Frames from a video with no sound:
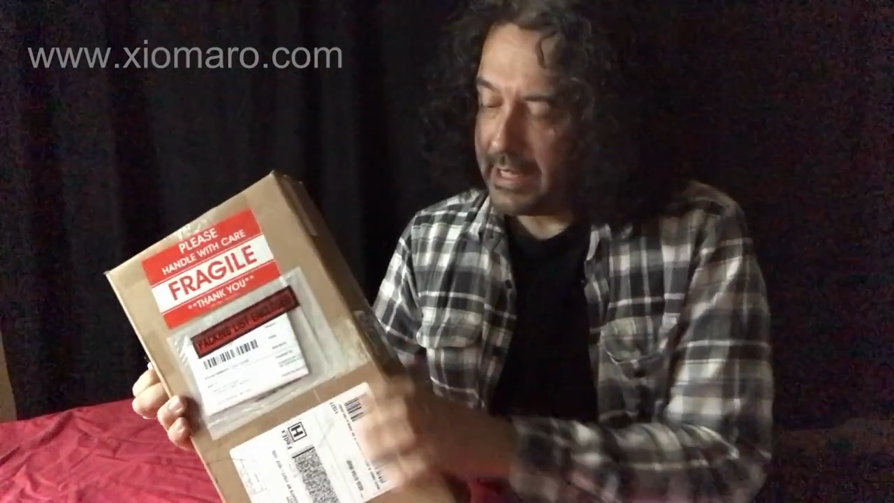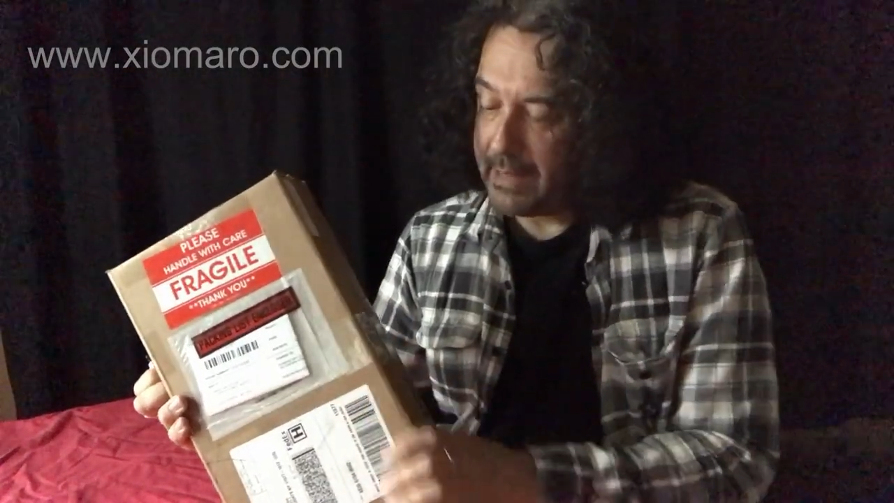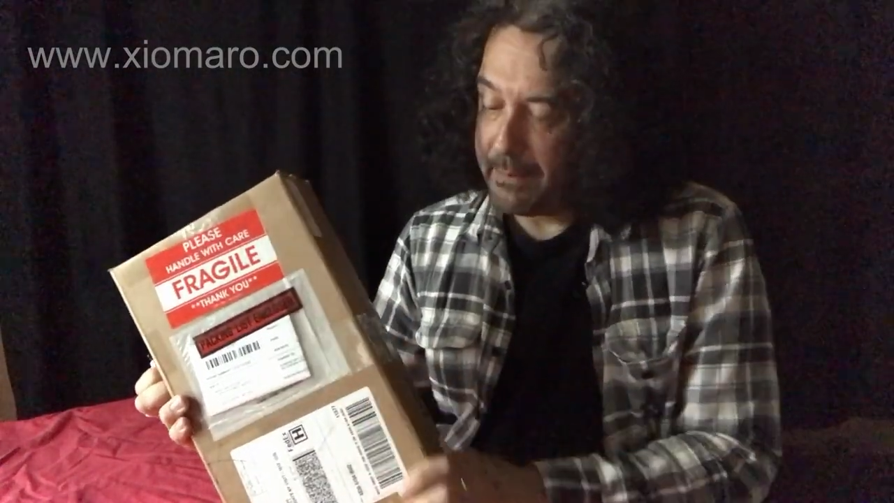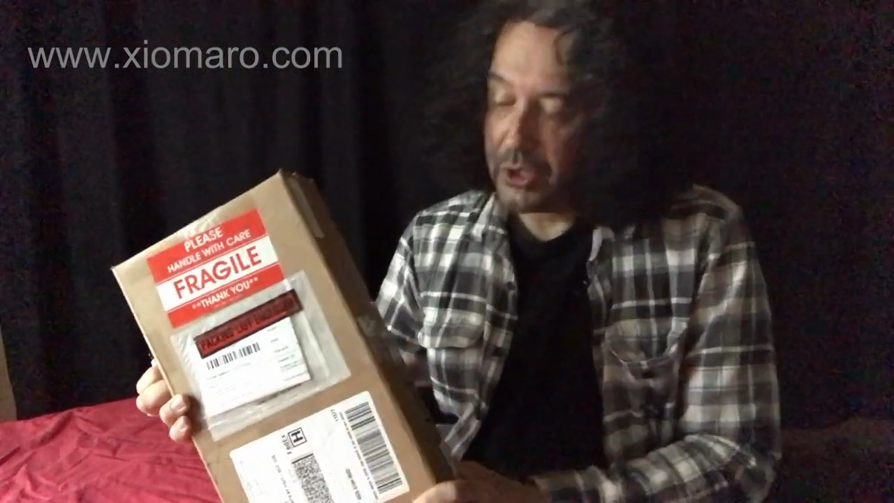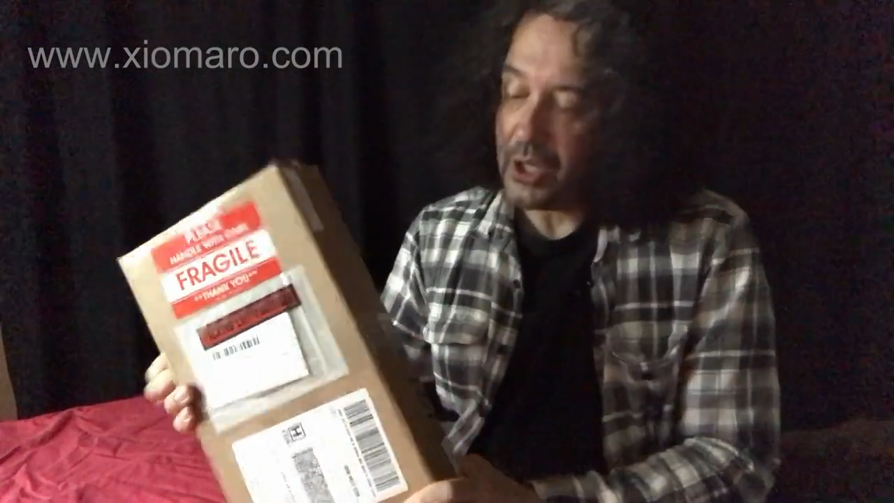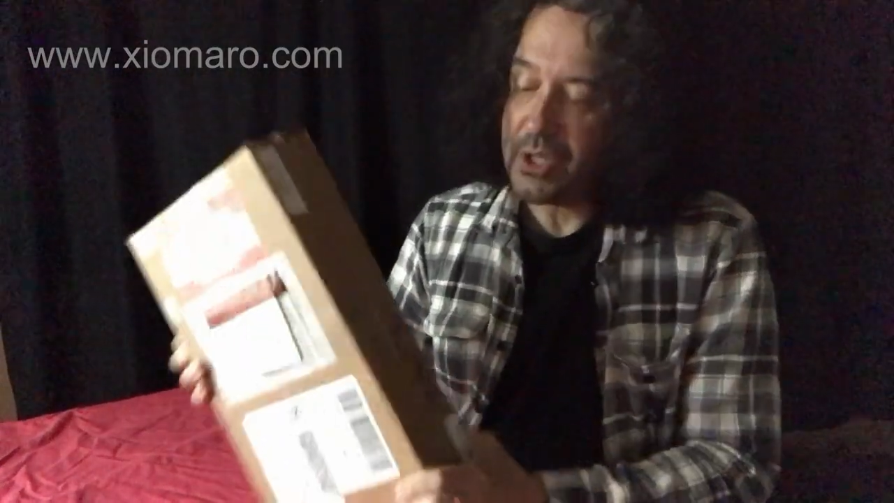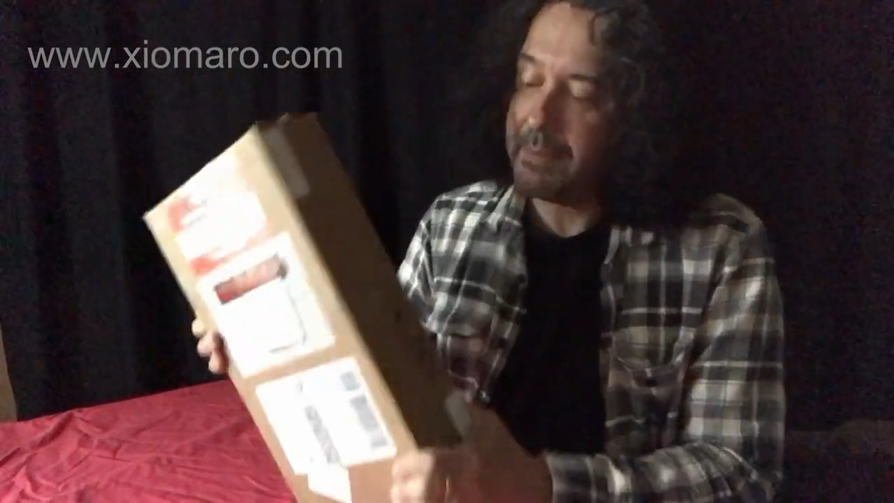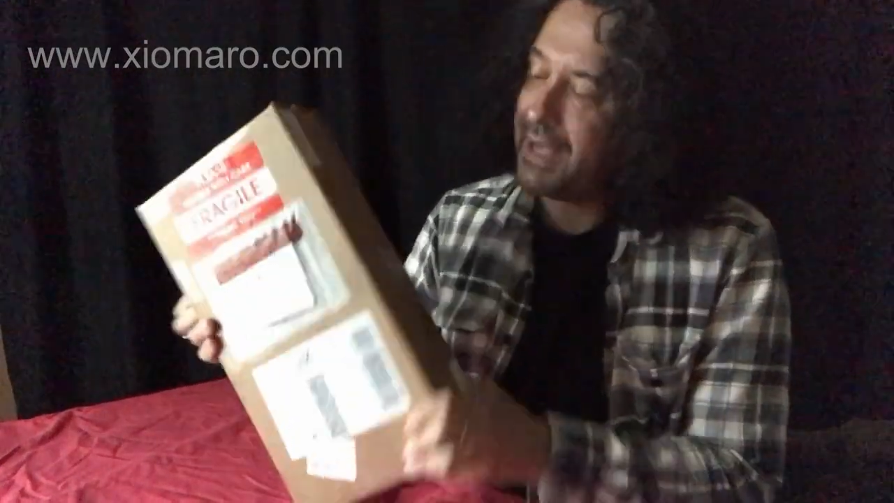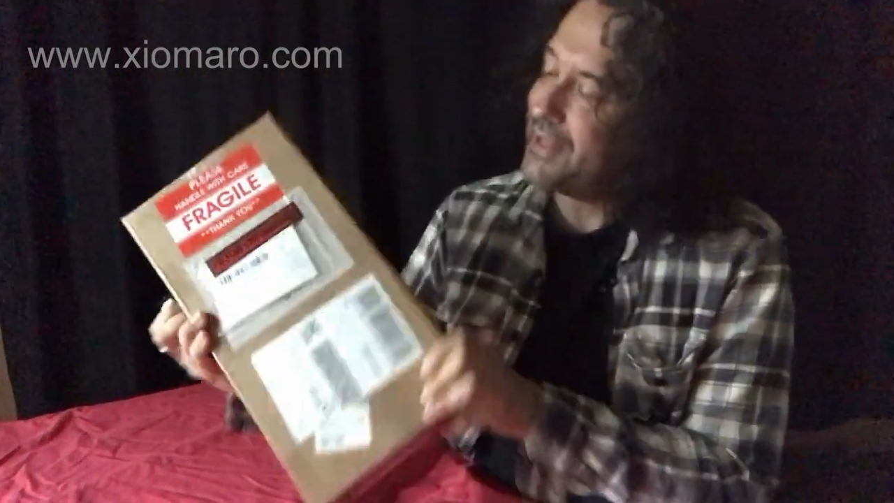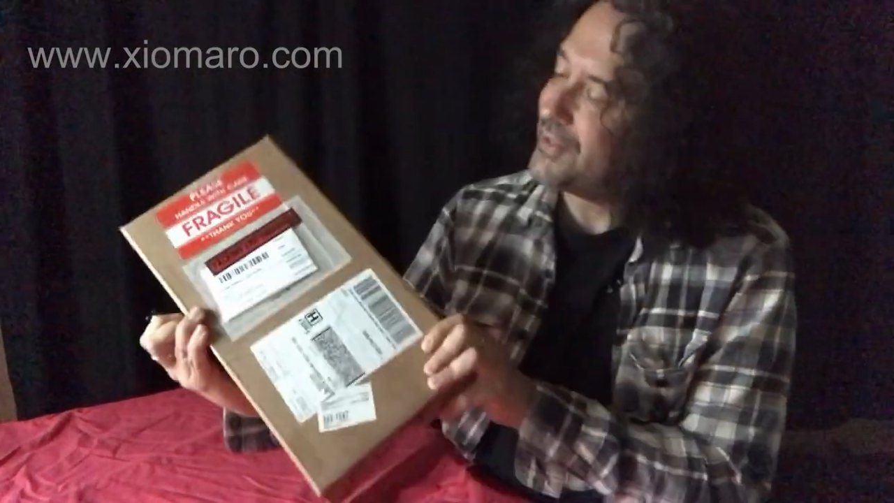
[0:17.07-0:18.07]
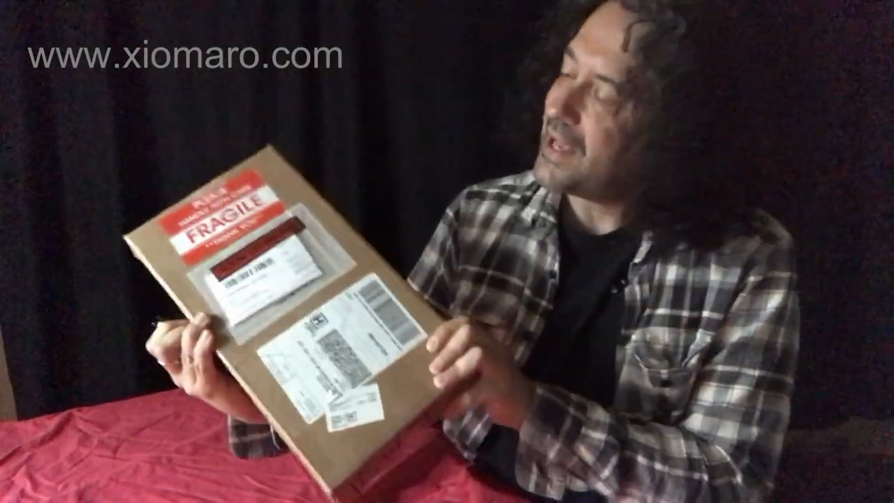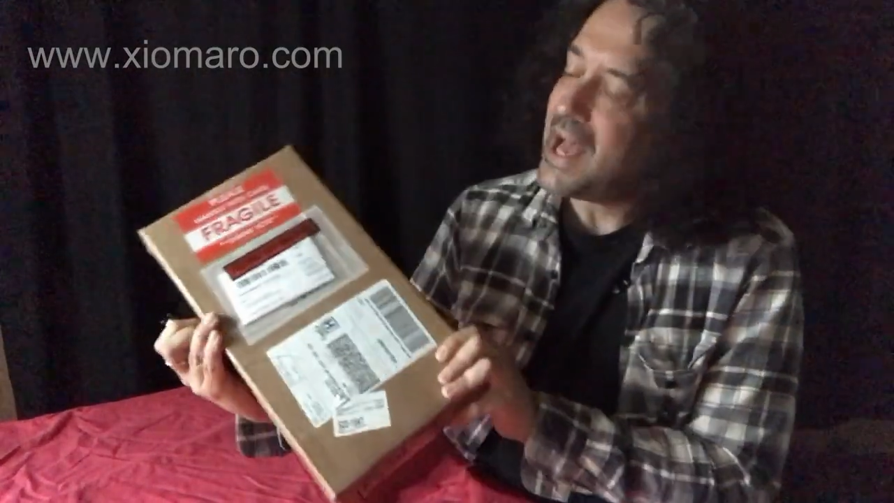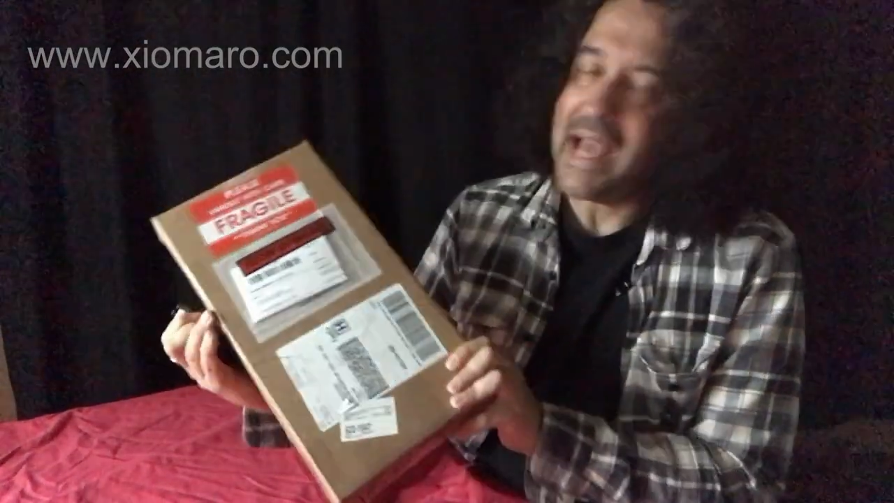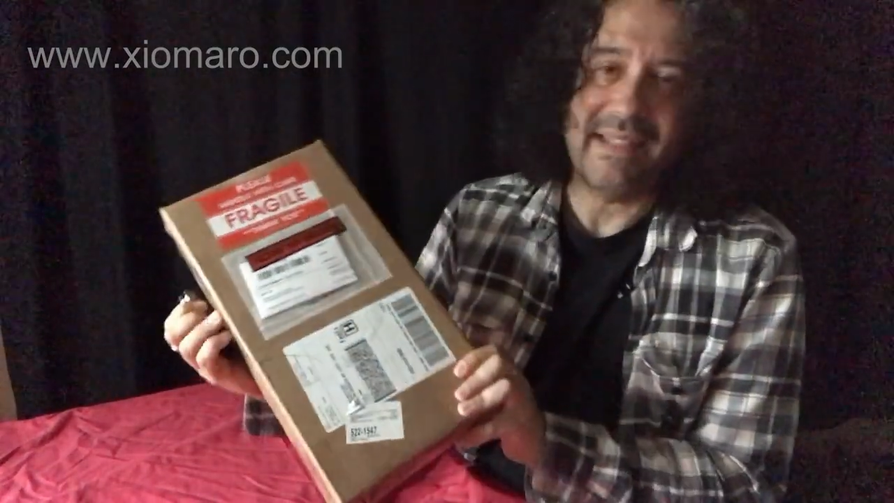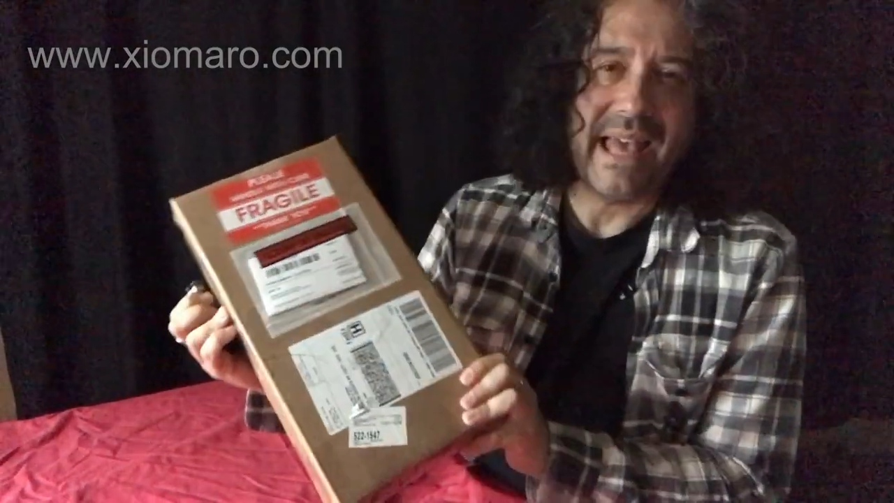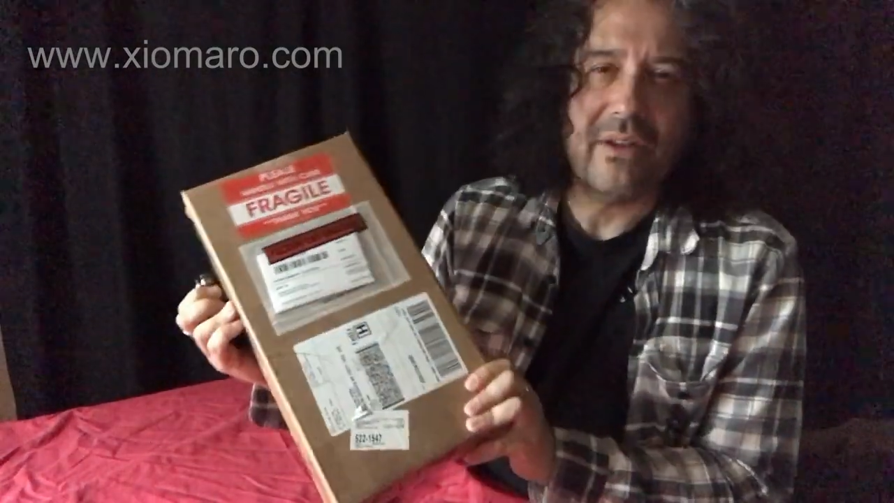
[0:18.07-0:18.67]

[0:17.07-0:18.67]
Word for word: Uh, but judging by the size,